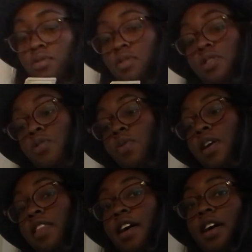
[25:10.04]
I don't know
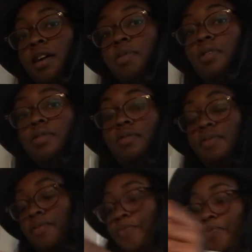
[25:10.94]
why that happened.
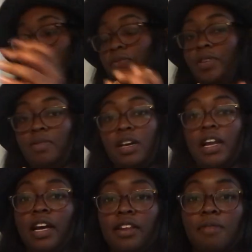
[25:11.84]
I'm
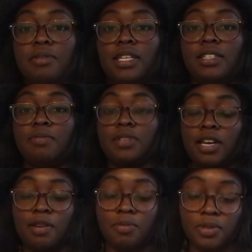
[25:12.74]
kind of clumsy
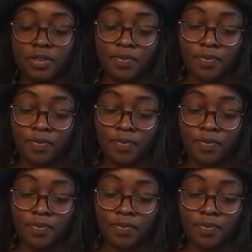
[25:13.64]
sometimes.